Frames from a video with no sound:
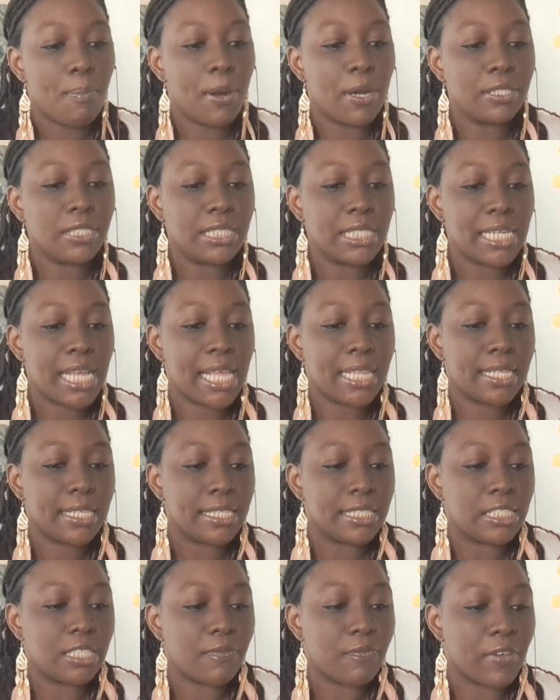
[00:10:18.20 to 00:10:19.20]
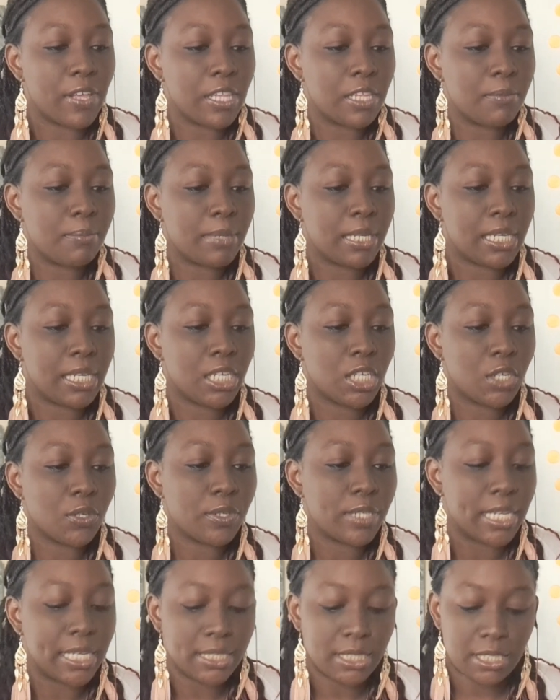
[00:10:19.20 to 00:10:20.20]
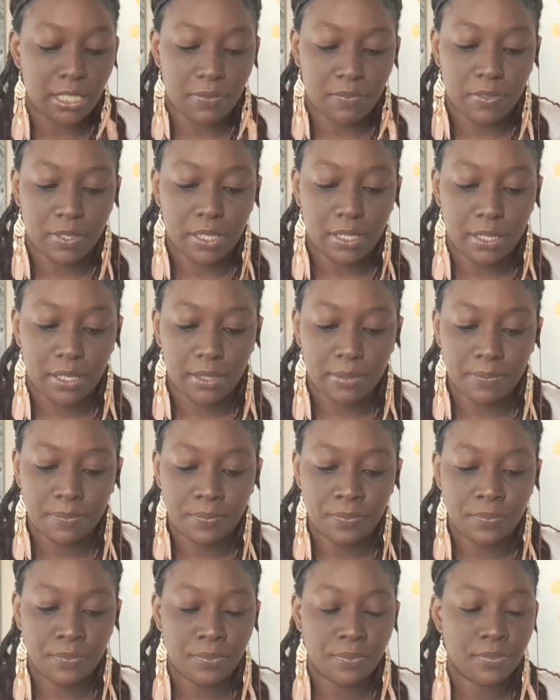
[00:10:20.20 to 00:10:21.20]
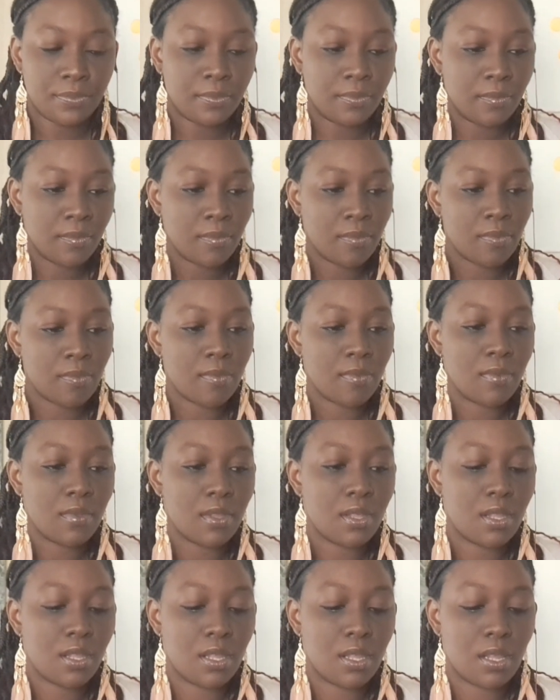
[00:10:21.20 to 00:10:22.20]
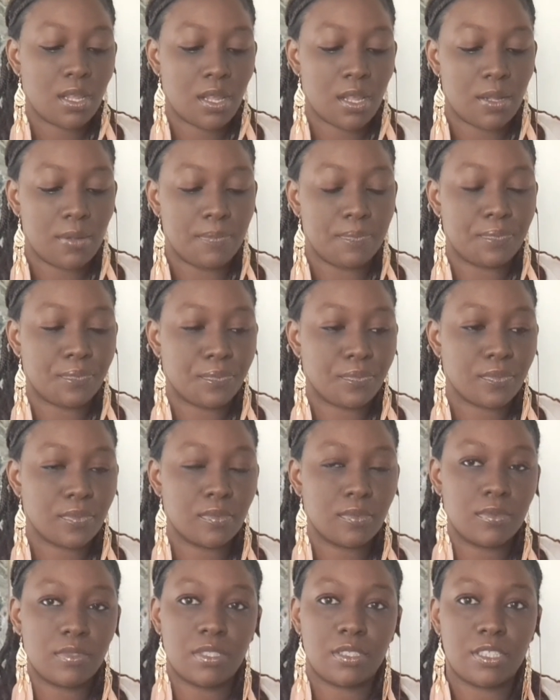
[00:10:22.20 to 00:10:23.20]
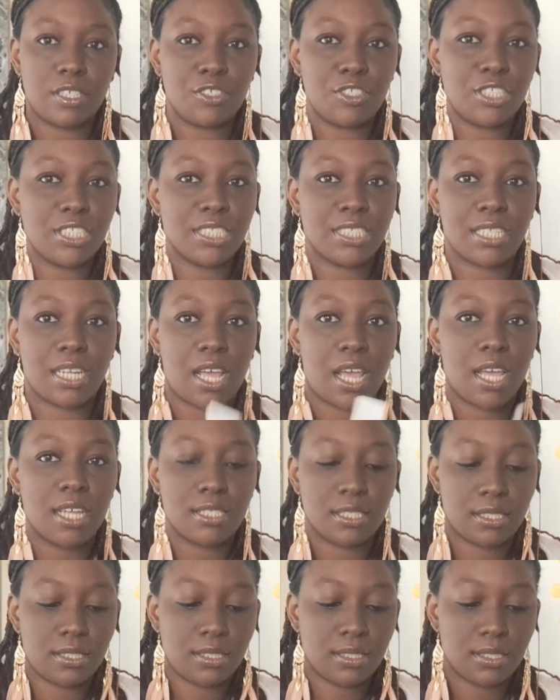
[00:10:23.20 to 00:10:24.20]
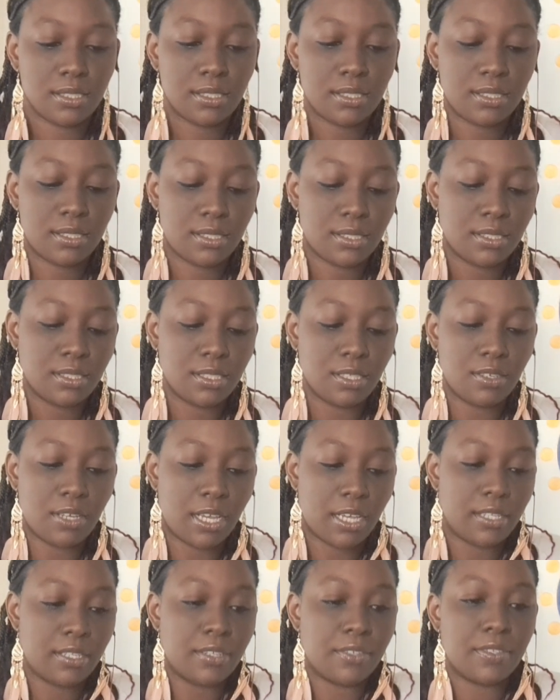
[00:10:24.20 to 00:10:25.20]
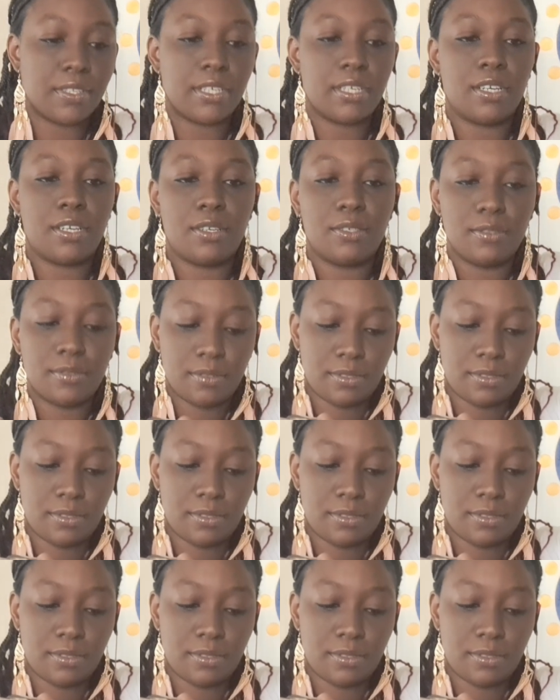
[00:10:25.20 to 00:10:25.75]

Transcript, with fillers: personality development and creativity they're just not okay there they go